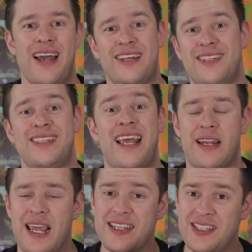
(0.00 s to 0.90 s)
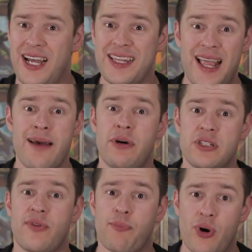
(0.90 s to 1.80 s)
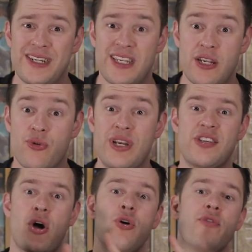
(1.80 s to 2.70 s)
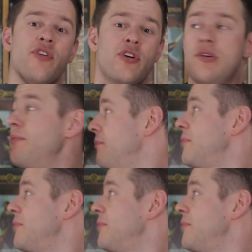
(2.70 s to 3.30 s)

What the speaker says: As I said, it's not that much of a price increase over